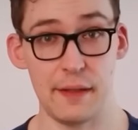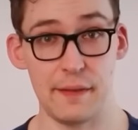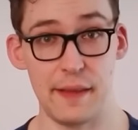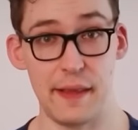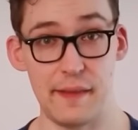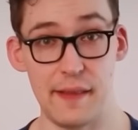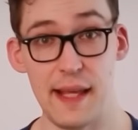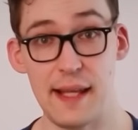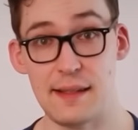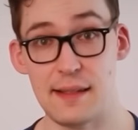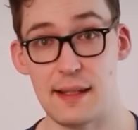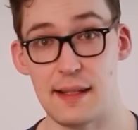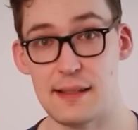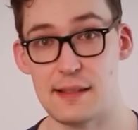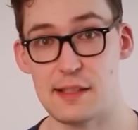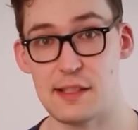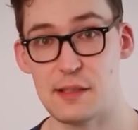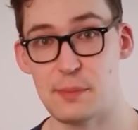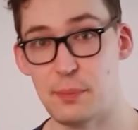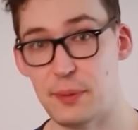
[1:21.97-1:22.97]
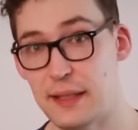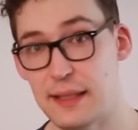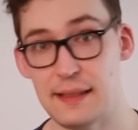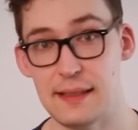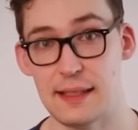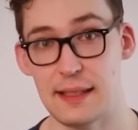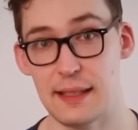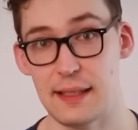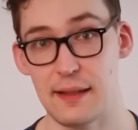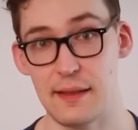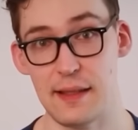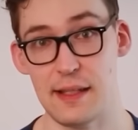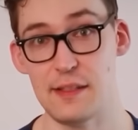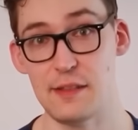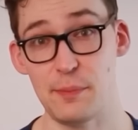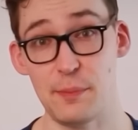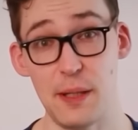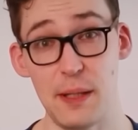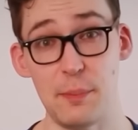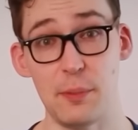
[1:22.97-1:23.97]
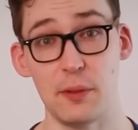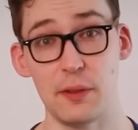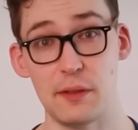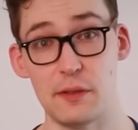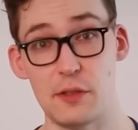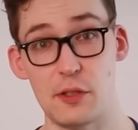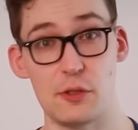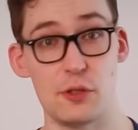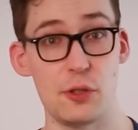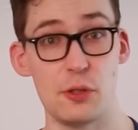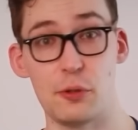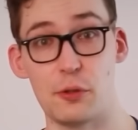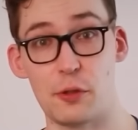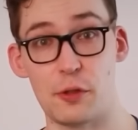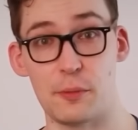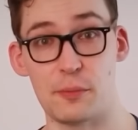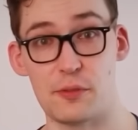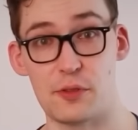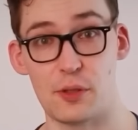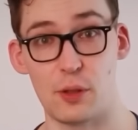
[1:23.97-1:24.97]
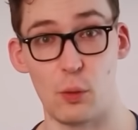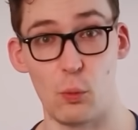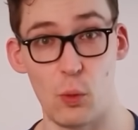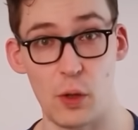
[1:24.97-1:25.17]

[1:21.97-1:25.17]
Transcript: They then split these people into two groups.